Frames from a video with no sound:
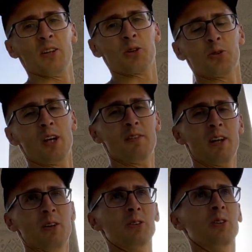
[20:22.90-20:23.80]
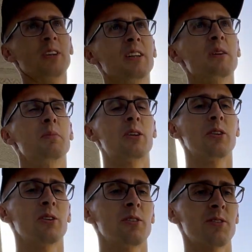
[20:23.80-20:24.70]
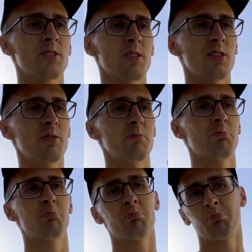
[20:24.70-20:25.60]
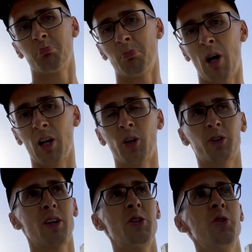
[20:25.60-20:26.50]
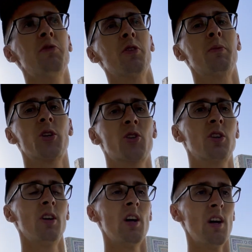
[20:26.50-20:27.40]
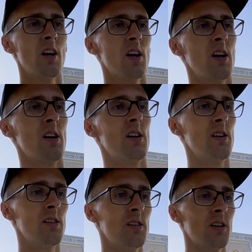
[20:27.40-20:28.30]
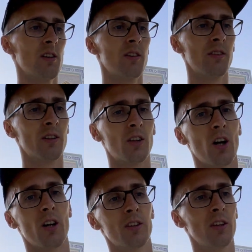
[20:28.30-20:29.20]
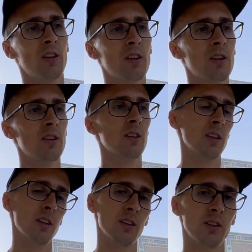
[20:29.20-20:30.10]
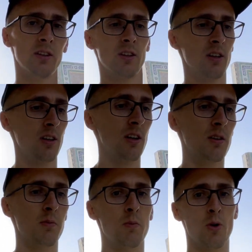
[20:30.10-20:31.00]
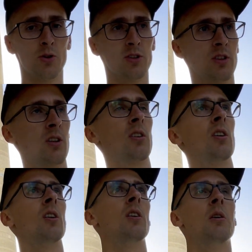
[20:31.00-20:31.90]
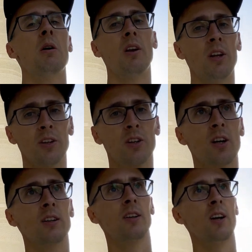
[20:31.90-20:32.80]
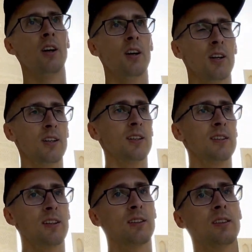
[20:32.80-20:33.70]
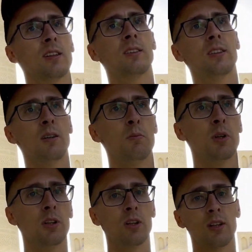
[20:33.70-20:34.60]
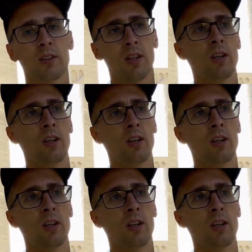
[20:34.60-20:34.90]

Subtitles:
Today we are not going there because I got the new information. The guide in a mosque, another guide, he said that the minaret